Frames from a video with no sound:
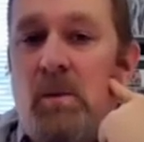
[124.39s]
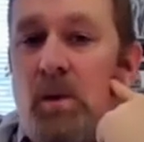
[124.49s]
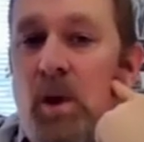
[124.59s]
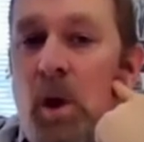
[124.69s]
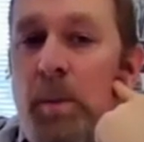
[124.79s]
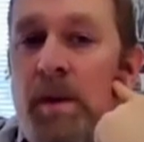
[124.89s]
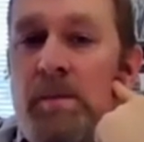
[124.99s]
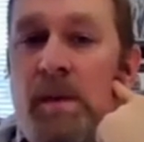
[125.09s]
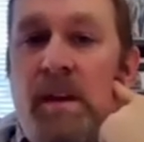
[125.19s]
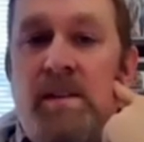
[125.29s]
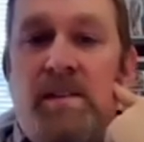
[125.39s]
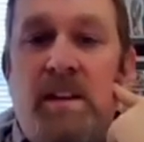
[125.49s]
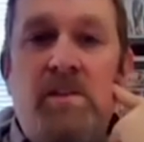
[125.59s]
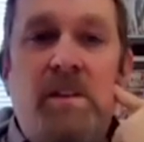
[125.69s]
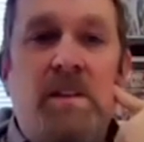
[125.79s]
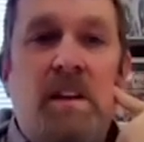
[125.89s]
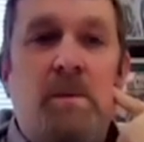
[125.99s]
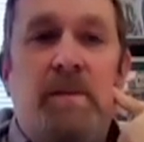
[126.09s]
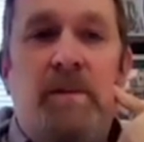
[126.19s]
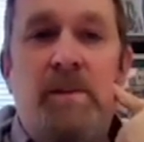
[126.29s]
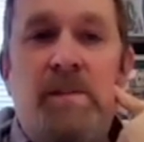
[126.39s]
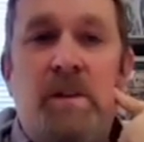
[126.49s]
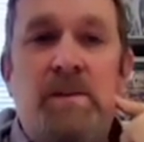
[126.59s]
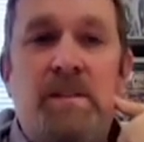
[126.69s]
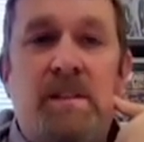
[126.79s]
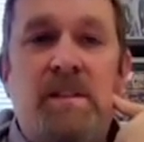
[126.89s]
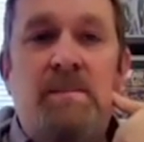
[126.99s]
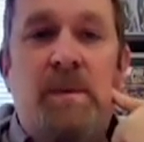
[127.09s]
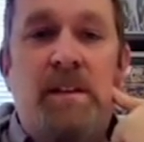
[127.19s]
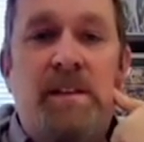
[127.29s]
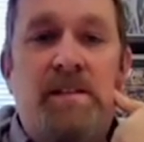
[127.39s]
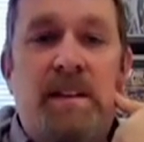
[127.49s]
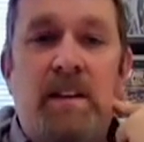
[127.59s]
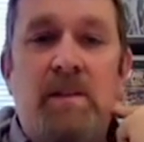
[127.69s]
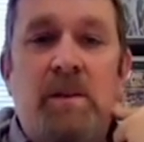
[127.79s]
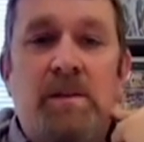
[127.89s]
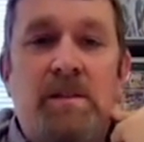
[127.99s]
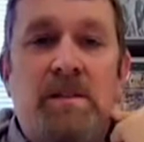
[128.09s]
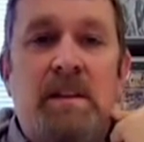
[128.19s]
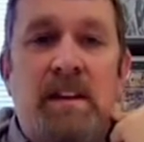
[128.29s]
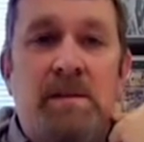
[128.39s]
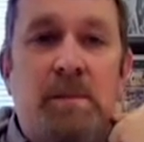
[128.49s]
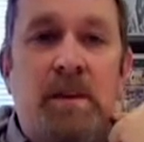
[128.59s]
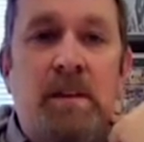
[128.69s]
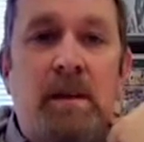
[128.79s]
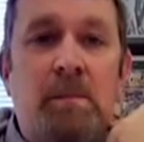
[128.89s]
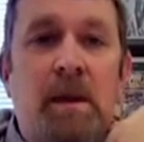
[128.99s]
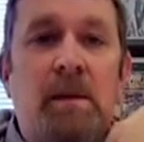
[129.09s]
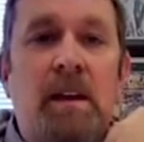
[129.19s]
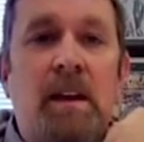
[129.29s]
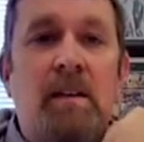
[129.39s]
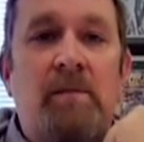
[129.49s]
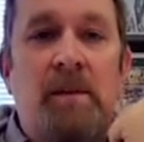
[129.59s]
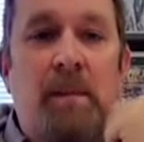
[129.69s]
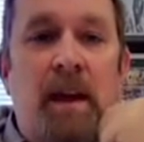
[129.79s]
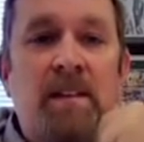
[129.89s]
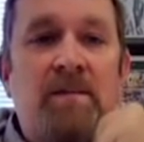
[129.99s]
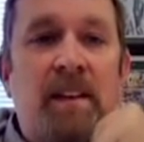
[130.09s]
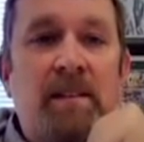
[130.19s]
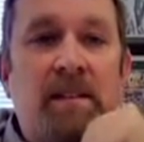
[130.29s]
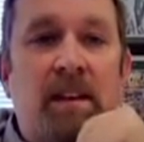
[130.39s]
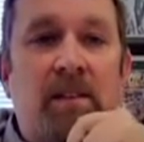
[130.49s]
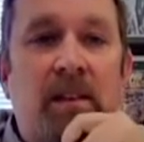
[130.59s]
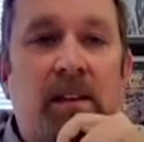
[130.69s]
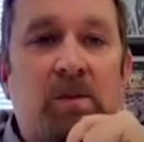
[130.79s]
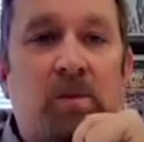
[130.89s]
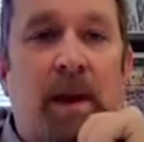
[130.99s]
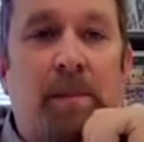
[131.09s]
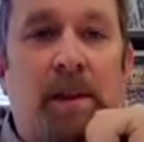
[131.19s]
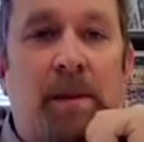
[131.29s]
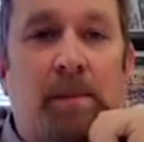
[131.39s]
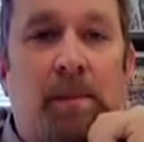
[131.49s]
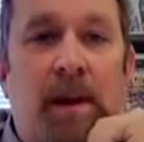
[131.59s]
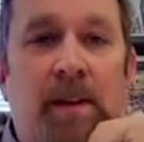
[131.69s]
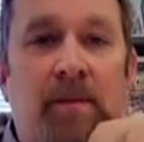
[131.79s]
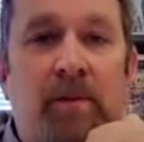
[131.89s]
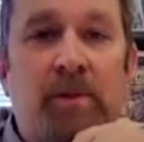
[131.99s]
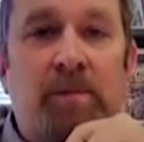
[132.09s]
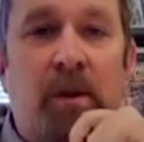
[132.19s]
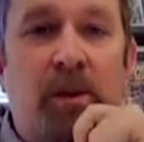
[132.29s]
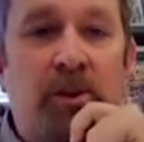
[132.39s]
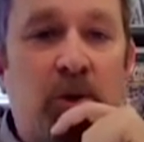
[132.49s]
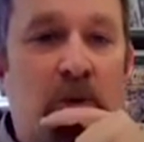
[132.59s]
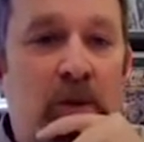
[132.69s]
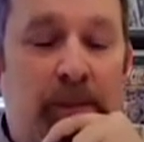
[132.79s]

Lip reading: We're hoping to be essentially done with first doses this month, second doses next month, and maybe have the mass vaccine clinics wrapped up by the first part of June.